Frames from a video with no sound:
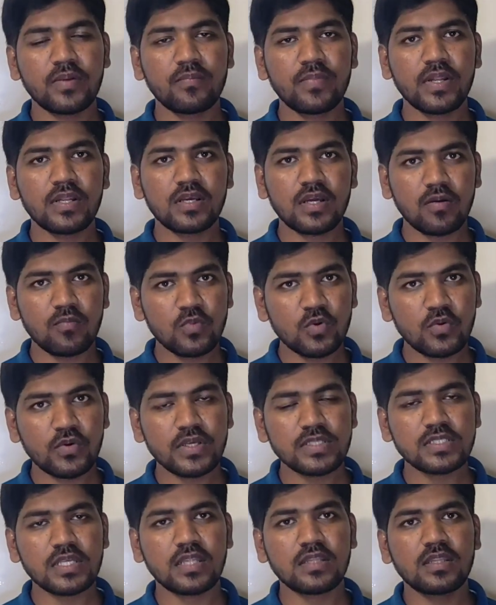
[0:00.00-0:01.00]
people come to
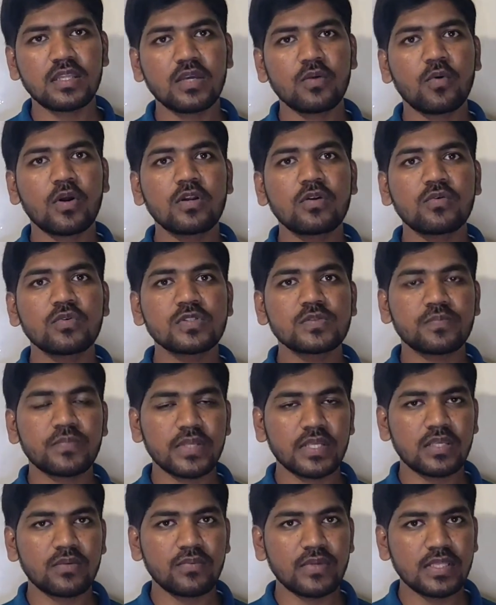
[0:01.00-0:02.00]
us and they want to
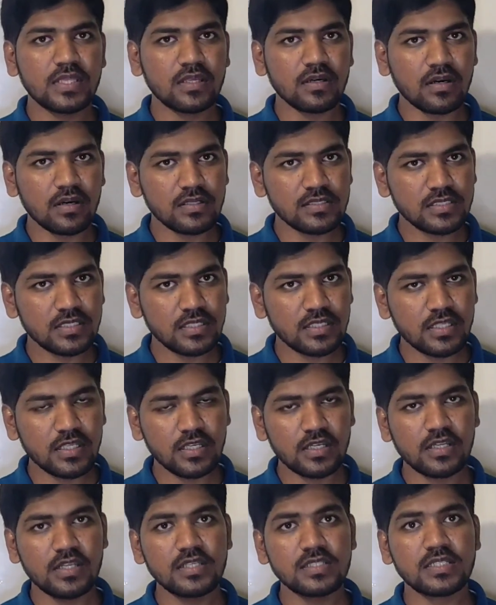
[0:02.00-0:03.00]
speak with us in
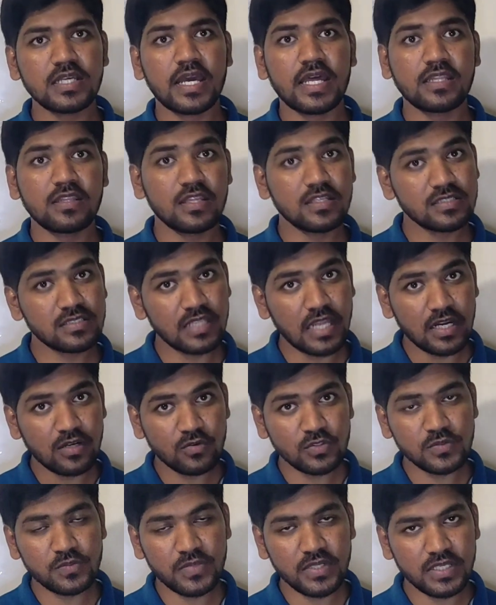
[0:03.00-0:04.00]
English, and they
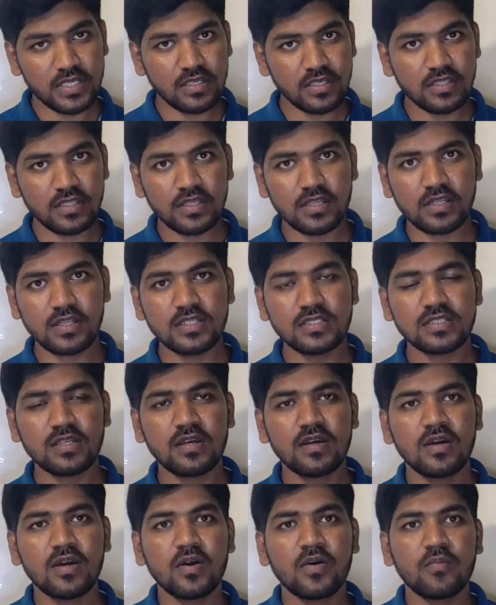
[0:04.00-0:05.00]
start to speak in English,
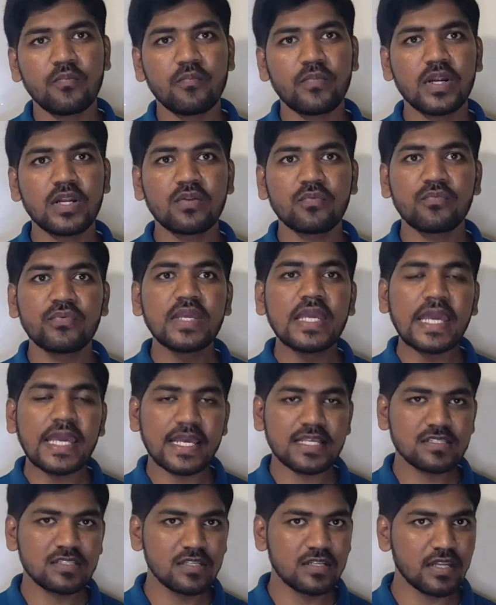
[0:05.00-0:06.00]
but we
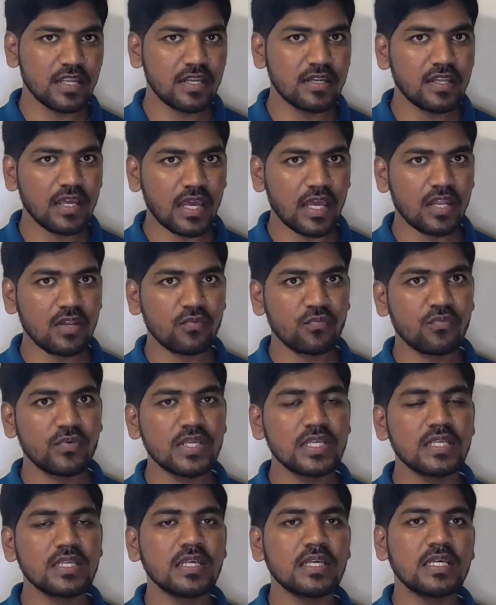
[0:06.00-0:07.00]
hesitate and
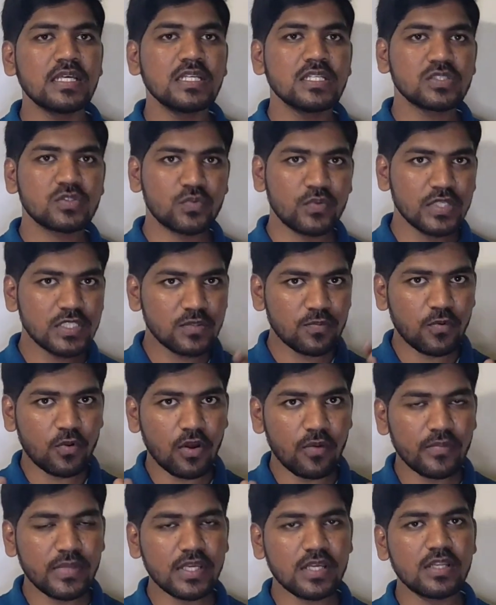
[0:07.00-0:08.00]
we switch
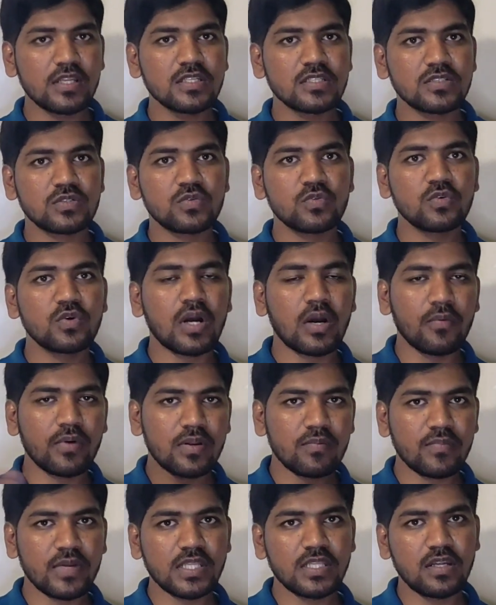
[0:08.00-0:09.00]
from English to
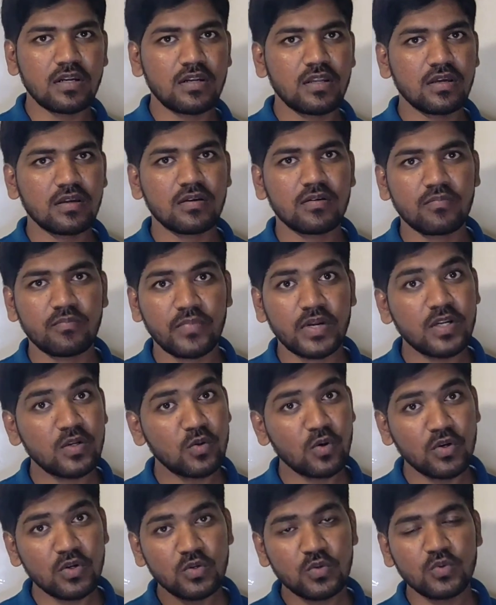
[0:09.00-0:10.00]
our mother tongue. But
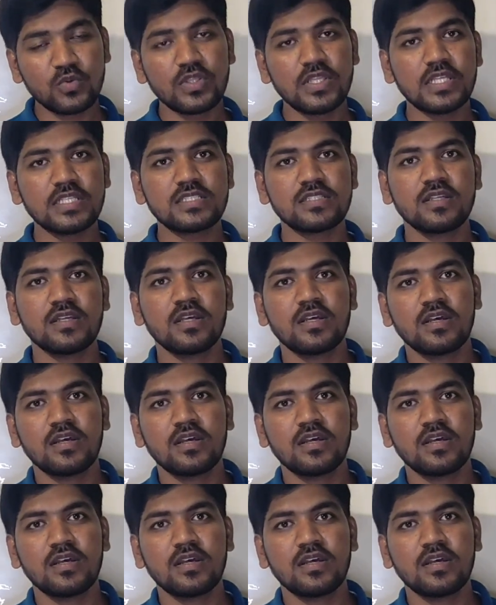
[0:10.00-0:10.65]
don't do this.